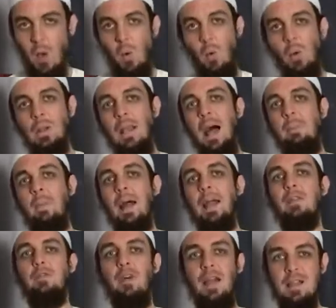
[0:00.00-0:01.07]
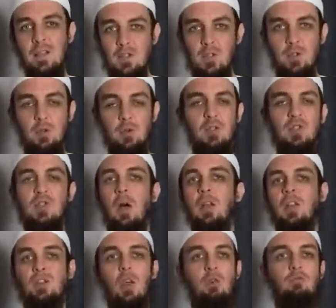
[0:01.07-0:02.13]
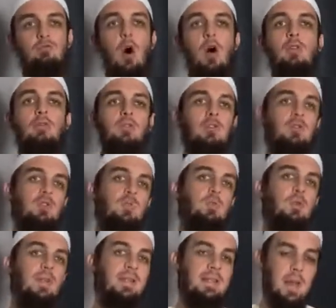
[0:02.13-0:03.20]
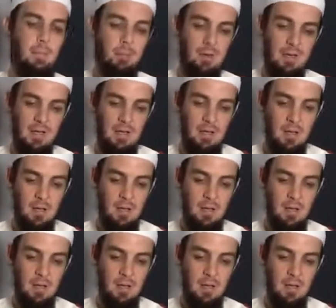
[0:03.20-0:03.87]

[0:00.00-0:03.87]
Well, my advice to you is not wrong for you to pray separately,